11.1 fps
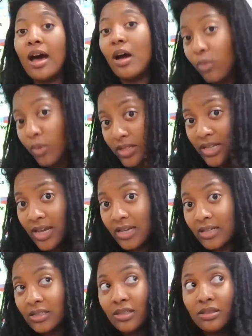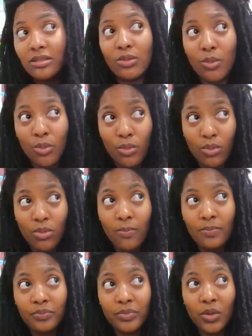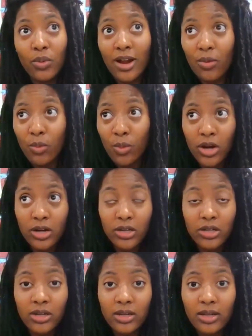I once had a school where I worked